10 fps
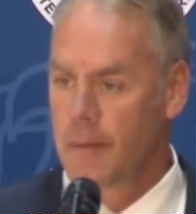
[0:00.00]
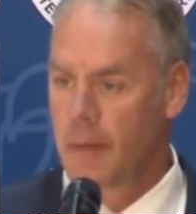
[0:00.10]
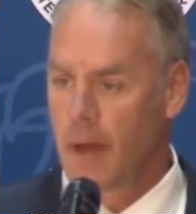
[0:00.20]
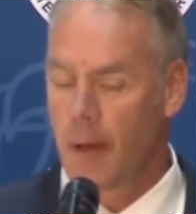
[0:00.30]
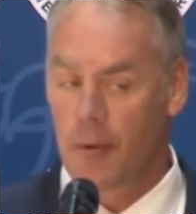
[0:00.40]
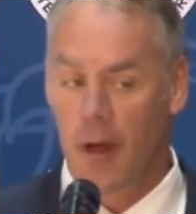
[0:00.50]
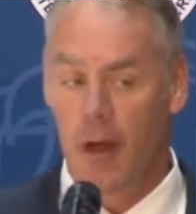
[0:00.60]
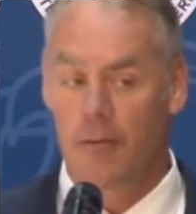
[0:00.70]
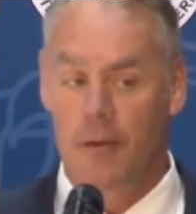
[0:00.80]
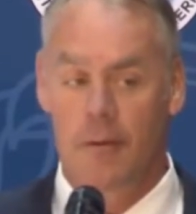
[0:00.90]
I'm
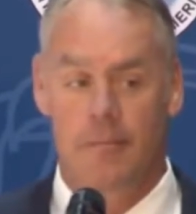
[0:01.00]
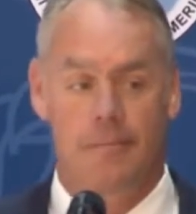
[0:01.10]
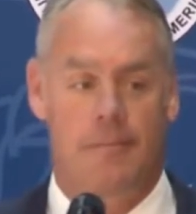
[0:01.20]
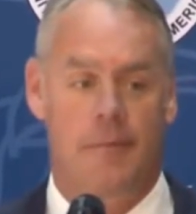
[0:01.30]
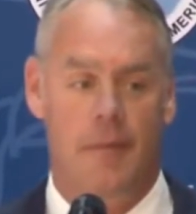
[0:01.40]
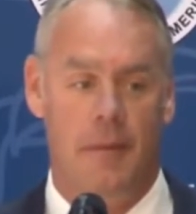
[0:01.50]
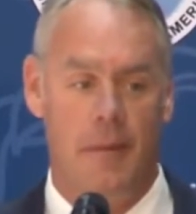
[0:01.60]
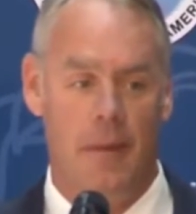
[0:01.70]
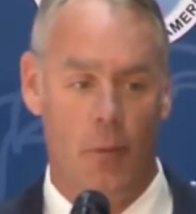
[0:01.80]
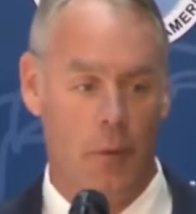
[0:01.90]
confident
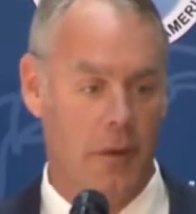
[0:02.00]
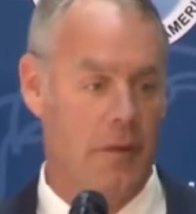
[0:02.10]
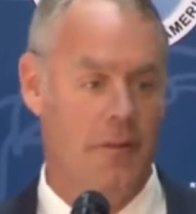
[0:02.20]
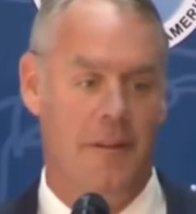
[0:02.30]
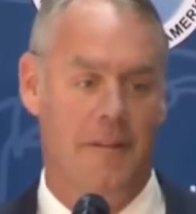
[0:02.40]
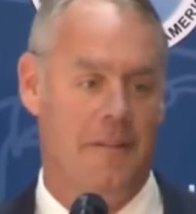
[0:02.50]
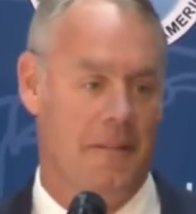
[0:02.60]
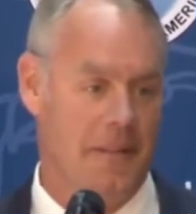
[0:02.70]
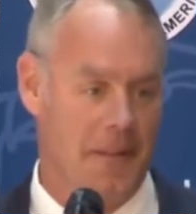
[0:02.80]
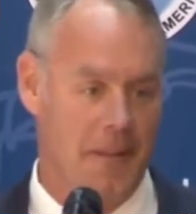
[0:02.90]
that we'll get there
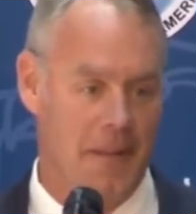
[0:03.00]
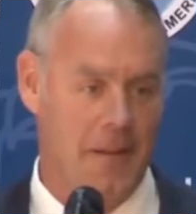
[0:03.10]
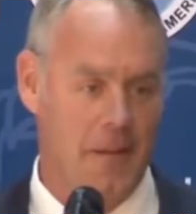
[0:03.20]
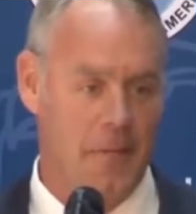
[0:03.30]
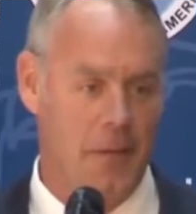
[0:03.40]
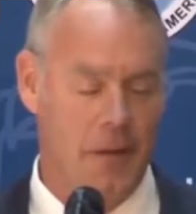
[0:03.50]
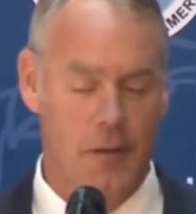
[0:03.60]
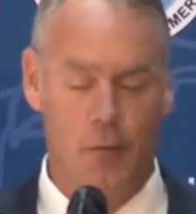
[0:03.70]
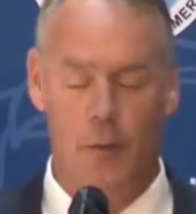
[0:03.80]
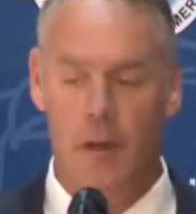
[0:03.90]

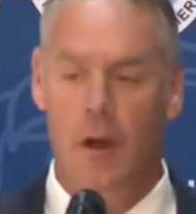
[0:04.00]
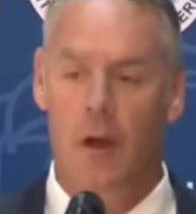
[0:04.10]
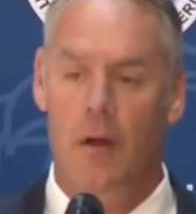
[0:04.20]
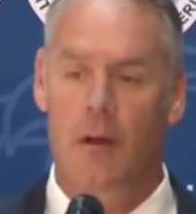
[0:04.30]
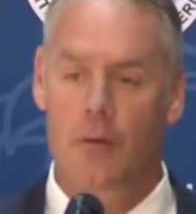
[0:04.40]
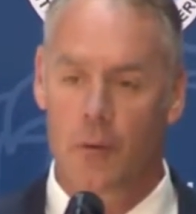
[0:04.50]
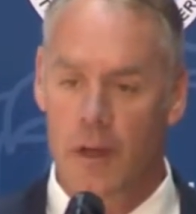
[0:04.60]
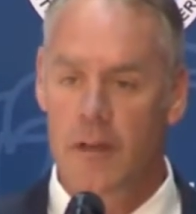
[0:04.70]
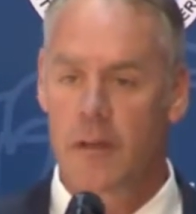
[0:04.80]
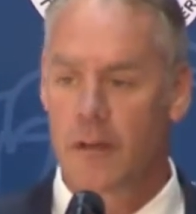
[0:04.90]
because we are a
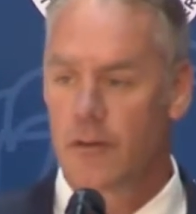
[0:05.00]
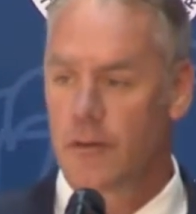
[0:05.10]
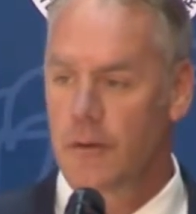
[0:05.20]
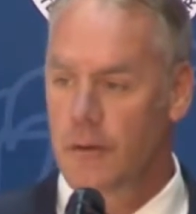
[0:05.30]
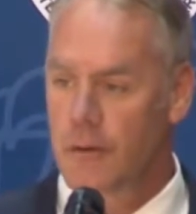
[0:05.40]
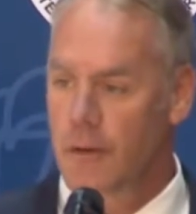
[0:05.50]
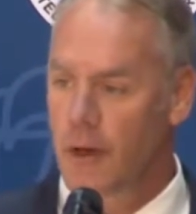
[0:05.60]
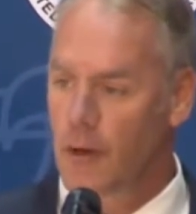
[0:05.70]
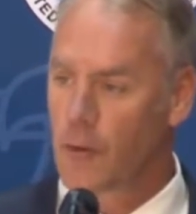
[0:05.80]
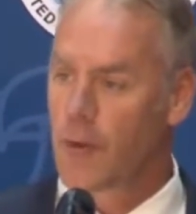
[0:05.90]
great nation,
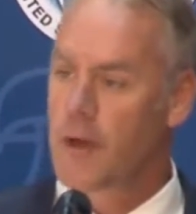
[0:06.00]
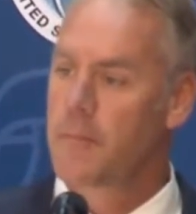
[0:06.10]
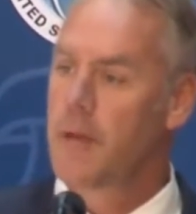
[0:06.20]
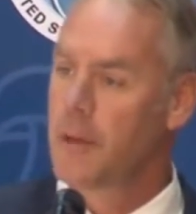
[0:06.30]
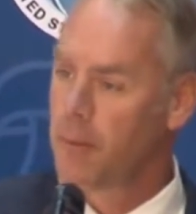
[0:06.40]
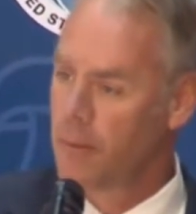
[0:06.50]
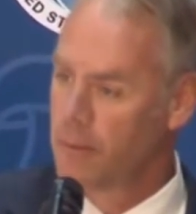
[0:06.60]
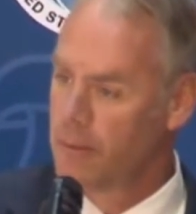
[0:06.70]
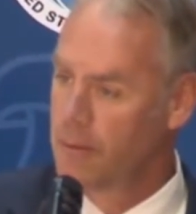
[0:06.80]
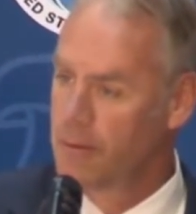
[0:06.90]
a great people
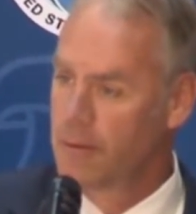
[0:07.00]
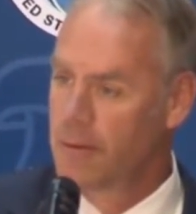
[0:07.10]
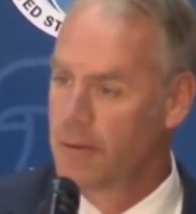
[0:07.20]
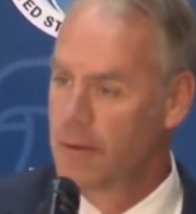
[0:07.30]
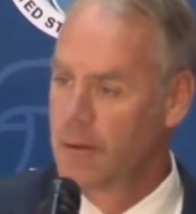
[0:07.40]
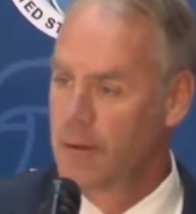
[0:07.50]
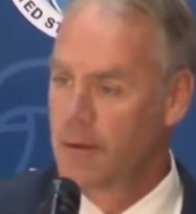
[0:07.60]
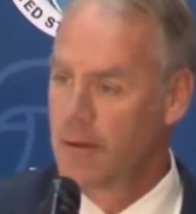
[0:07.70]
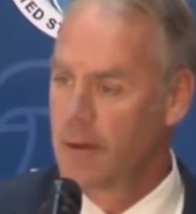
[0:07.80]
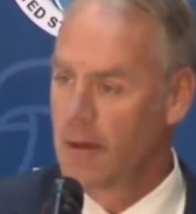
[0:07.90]

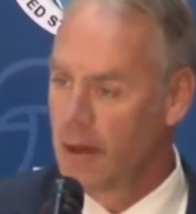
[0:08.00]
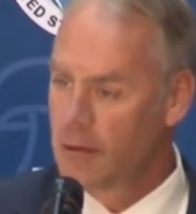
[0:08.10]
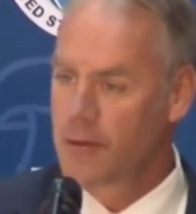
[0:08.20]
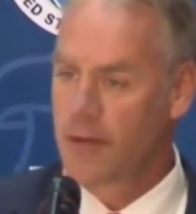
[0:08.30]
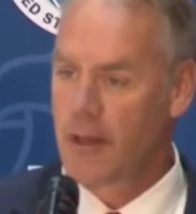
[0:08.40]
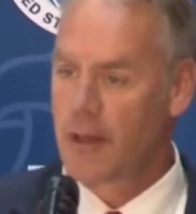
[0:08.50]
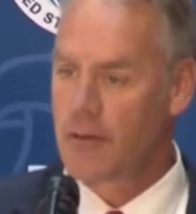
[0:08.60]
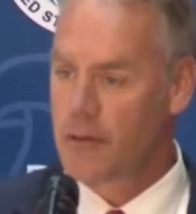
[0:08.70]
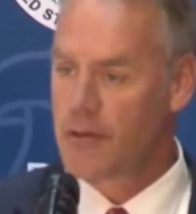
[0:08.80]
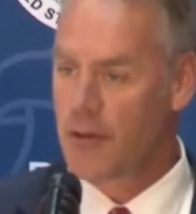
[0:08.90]
that
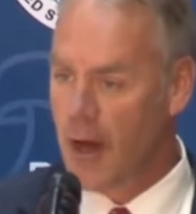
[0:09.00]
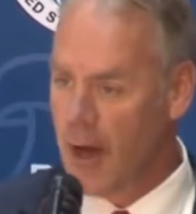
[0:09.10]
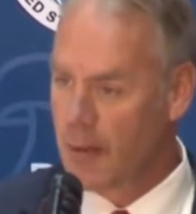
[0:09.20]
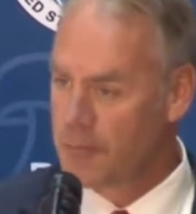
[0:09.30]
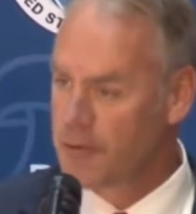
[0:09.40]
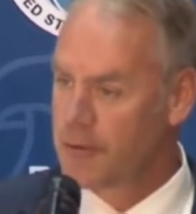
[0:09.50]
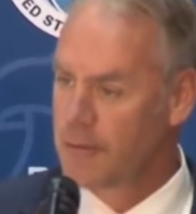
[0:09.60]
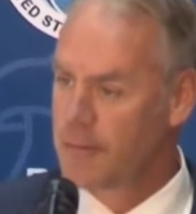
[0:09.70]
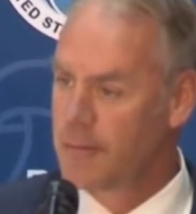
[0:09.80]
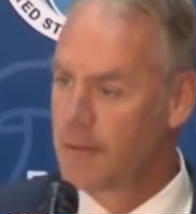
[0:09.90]
understands that jobs,
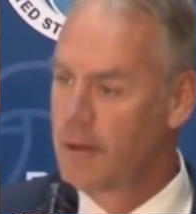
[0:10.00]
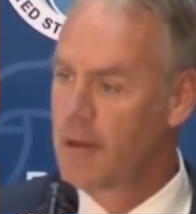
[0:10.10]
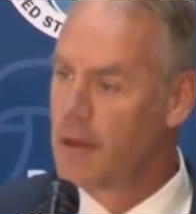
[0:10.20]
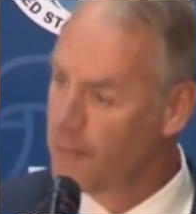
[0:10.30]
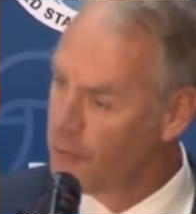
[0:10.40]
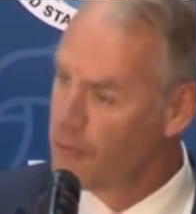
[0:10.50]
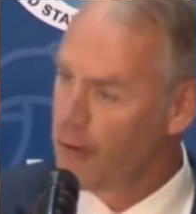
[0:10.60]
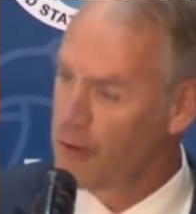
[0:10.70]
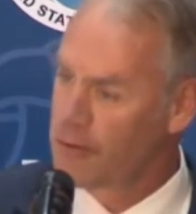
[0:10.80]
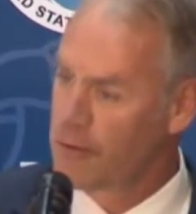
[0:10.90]

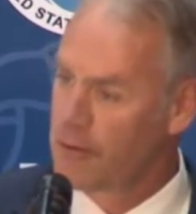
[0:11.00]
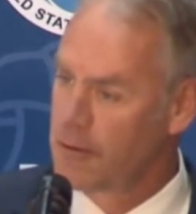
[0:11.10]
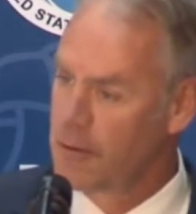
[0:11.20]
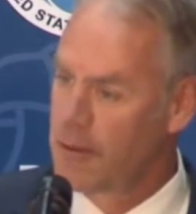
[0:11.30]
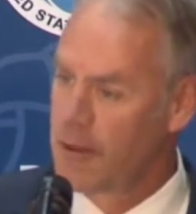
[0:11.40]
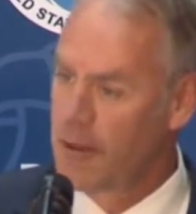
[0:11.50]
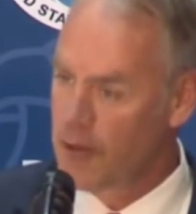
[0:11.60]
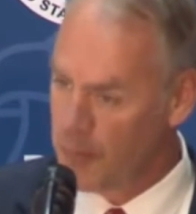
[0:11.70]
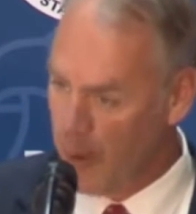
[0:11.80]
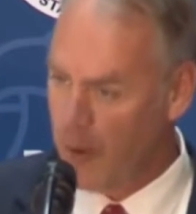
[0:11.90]
infrastructure,
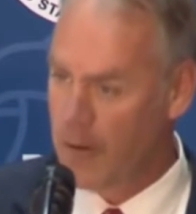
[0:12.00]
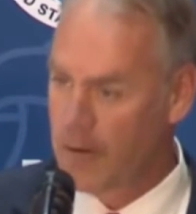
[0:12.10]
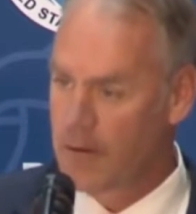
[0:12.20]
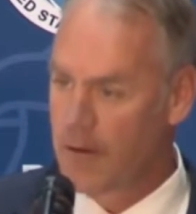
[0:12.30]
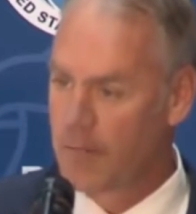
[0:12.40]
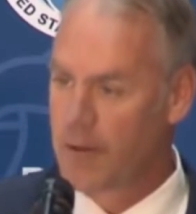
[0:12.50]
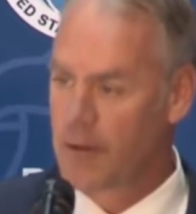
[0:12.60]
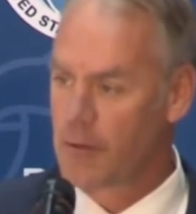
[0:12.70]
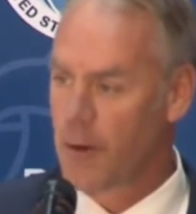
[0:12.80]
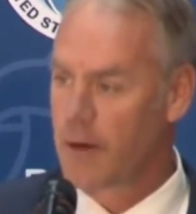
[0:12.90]
is part of
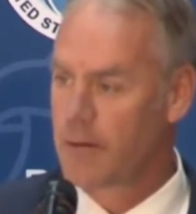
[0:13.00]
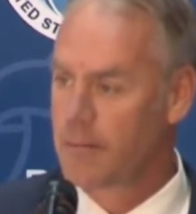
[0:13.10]
being great.